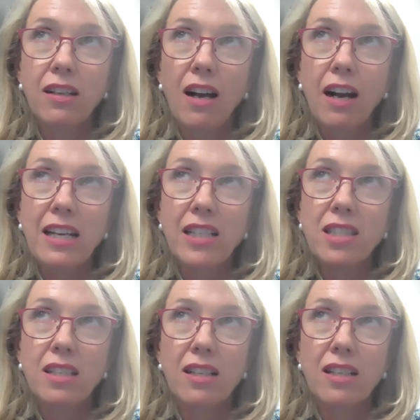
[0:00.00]
I
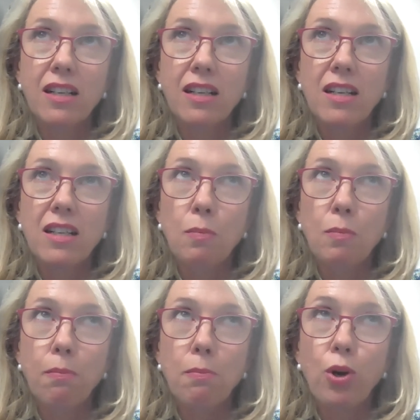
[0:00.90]
guess,
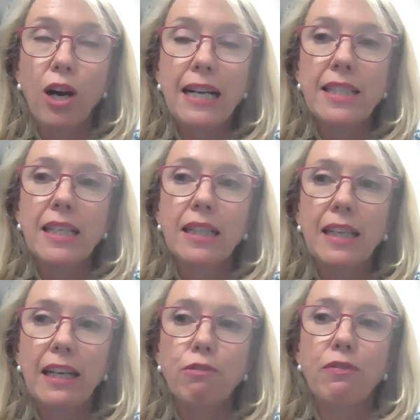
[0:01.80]

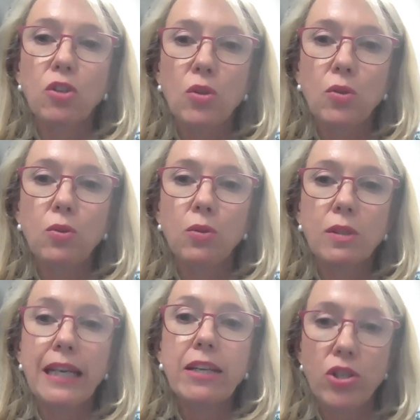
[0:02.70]
surprisingly few
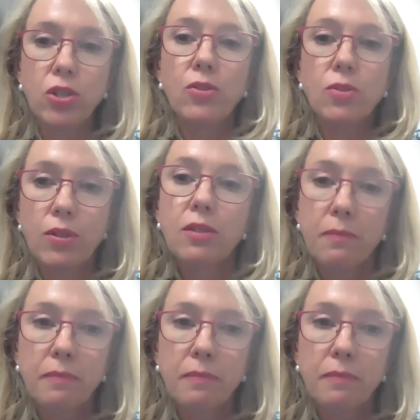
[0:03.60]
issues.